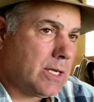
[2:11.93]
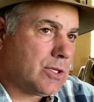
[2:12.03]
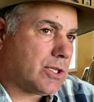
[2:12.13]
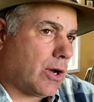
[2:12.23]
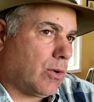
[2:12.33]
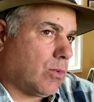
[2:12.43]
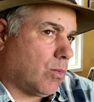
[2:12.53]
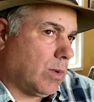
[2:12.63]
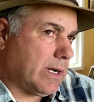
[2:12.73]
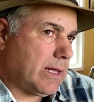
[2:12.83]
So
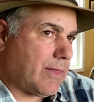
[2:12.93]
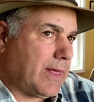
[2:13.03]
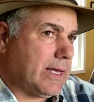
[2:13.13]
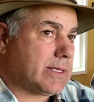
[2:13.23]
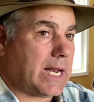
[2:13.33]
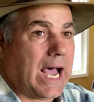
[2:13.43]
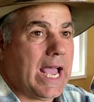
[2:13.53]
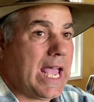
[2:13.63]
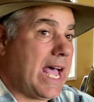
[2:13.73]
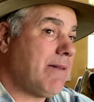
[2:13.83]
one of the things that
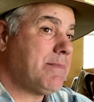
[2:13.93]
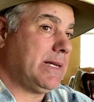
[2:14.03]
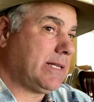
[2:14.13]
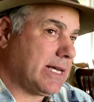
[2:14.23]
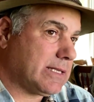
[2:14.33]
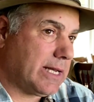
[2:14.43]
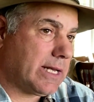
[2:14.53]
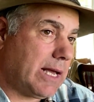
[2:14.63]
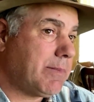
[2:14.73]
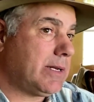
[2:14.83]
I have been testing,
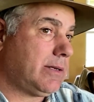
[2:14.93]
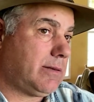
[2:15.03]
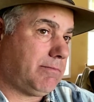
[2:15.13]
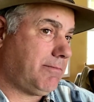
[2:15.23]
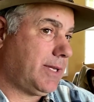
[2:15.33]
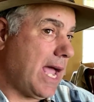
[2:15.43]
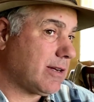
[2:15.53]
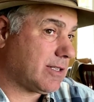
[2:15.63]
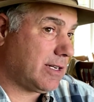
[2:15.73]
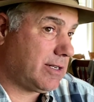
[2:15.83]
and I've been
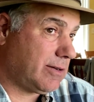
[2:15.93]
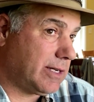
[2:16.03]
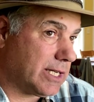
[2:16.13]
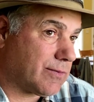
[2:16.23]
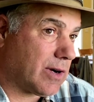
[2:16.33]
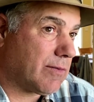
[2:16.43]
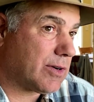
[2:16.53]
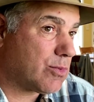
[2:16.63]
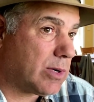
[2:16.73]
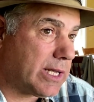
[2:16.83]
actually doing this for over
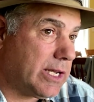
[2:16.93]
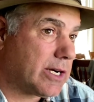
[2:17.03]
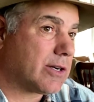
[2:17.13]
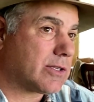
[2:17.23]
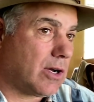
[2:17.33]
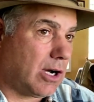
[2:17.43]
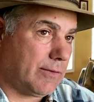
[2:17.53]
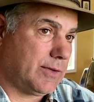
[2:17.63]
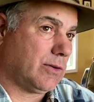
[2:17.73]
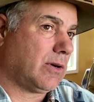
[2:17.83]
20 years
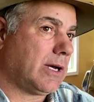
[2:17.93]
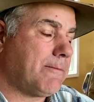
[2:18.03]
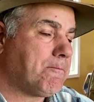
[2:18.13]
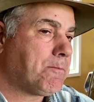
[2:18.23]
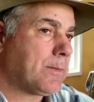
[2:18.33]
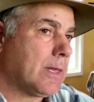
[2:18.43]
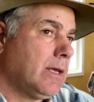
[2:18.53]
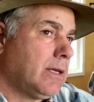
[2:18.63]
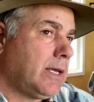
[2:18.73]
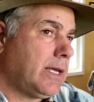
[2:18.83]
off and on,
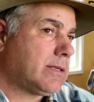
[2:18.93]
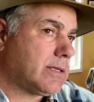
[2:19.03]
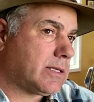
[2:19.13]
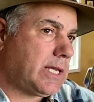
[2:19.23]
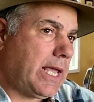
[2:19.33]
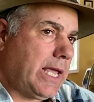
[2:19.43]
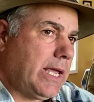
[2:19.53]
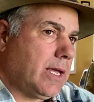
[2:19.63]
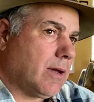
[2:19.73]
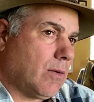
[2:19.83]
is to
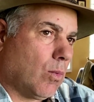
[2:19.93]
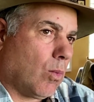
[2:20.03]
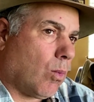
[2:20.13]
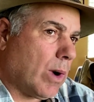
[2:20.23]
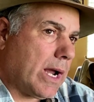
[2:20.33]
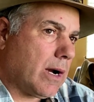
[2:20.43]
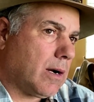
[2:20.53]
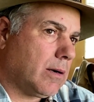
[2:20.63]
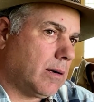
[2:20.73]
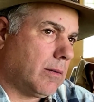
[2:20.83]
see
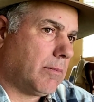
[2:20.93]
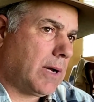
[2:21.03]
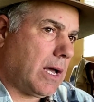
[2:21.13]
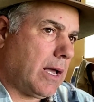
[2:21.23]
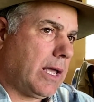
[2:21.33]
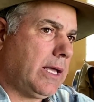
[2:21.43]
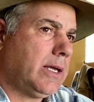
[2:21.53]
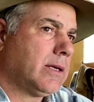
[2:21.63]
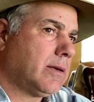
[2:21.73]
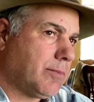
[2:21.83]
where
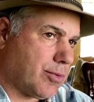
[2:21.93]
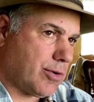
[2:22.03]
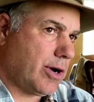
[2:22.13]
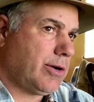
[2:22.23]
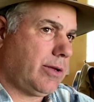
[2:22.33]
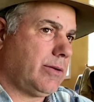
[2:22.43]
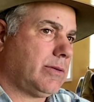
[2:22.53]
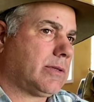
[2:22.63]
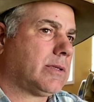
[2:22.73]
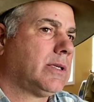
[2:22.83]
my
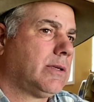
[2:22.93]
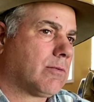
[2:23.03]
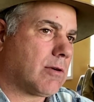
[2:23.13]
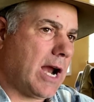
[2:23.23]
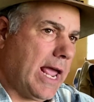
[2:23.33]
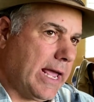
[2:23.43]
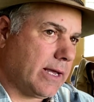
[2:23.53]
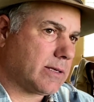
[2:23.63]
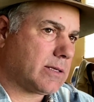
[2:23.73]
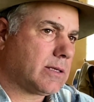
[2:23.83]
produce
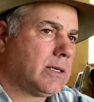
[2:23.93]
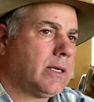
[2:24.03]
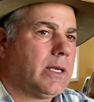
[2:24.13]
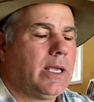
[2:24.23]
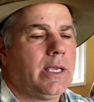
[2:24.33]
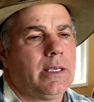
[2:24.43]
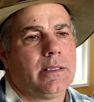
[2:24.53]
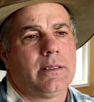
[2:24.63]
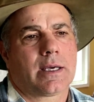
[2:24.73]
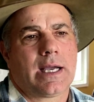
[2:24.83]
ranks
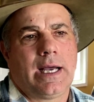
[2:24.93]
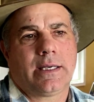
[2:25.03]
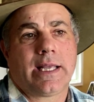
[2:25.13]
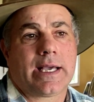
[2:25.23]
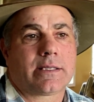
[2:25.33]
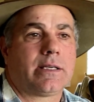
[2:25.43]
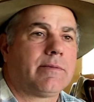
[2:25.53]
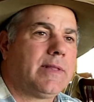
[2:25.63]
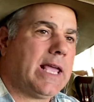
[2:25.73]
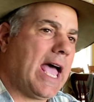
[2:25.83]
in the context
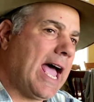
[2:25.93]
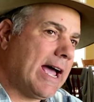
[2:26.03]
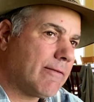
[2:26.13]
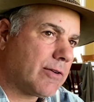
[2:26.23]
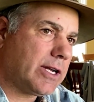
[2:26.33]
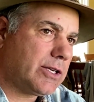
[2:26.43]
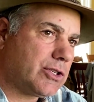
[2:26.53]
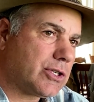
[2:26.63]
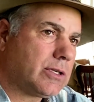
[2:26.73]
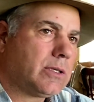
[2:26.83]
of the
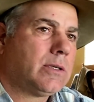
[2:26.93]
average